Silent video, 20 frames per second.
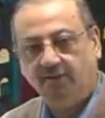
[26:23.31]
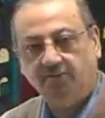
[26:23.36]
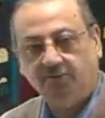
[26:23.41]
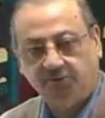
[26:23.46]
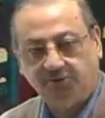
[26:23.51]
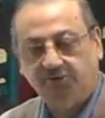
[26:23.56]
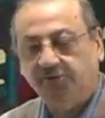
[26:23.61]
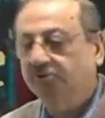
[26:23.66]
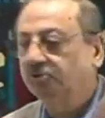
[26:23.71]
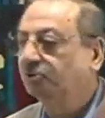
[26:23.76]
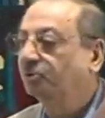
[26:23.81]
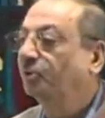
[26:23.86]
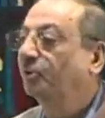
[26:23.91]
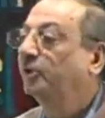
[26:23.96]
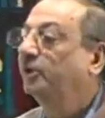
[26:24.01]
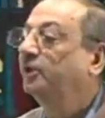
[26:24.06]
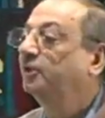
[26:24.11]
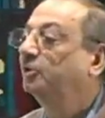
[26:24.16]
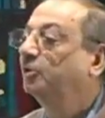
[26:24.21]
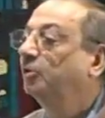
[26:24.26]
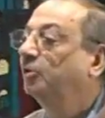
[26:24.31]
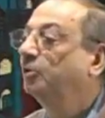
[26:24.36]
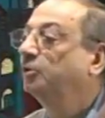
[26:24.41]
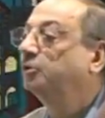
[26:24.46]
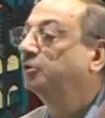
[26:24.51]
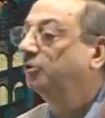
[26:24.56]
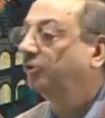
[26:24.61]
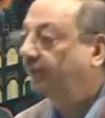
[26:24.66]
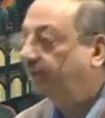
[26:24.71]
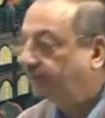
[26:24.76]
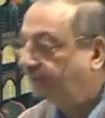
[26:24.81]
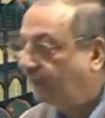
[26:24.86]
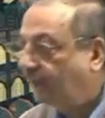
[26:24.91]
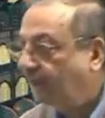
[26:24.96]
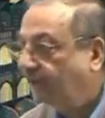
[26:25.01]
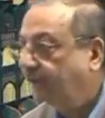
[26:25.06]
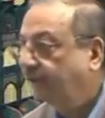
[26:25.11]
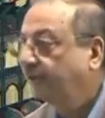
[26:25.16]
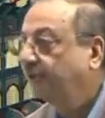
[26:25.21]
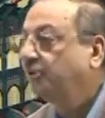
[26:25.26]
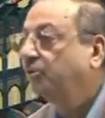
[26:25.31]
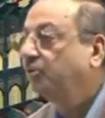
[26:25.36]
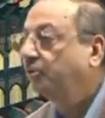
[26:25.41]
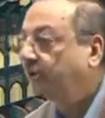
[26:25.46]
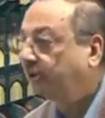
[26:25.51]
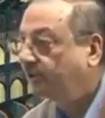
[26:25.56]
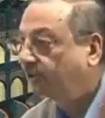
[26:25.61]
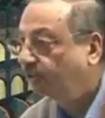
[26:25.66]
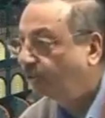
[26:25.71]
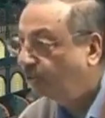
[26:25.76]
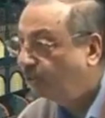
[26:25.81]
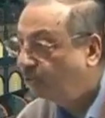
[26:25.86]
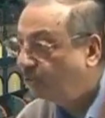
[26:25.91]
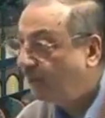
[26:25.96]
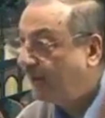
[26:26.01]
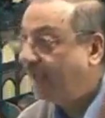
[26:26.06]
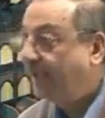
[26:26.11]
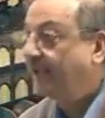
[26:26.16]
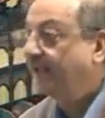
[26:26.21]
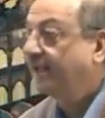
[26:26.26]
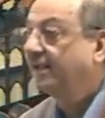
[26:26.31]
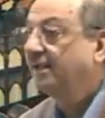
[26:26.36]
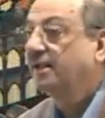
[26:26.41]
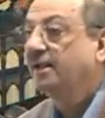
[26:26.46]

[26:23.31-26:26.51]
which is yuridu, yuridani, yuriduna,